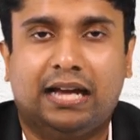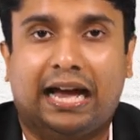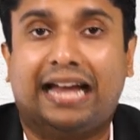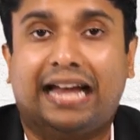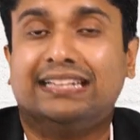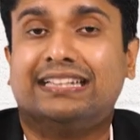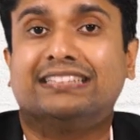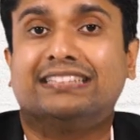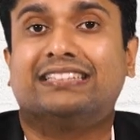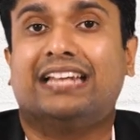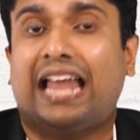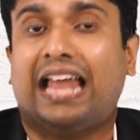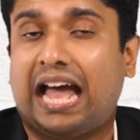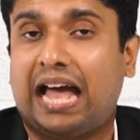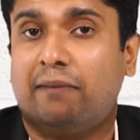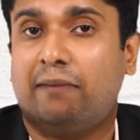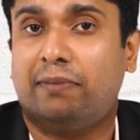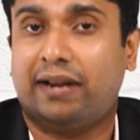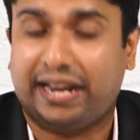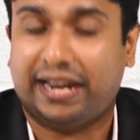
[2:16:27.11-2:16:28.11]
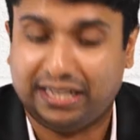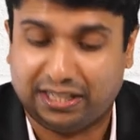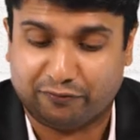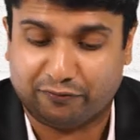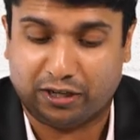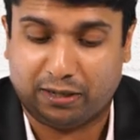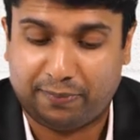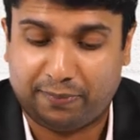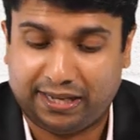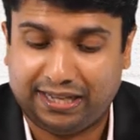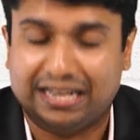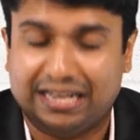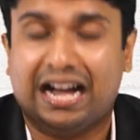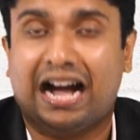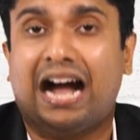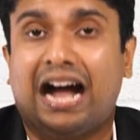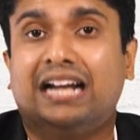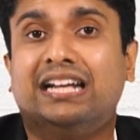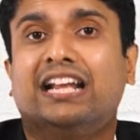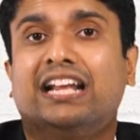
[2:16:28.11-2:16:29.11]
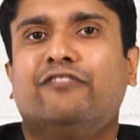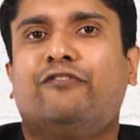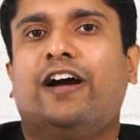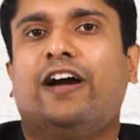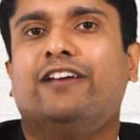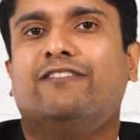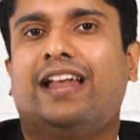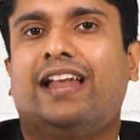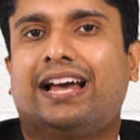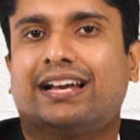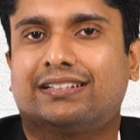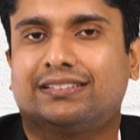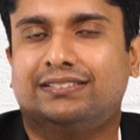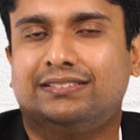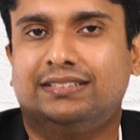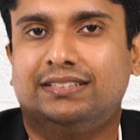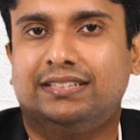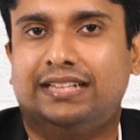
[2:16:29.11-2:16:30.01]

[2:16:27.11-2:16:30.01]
and the slab rate will be under 5 lakh.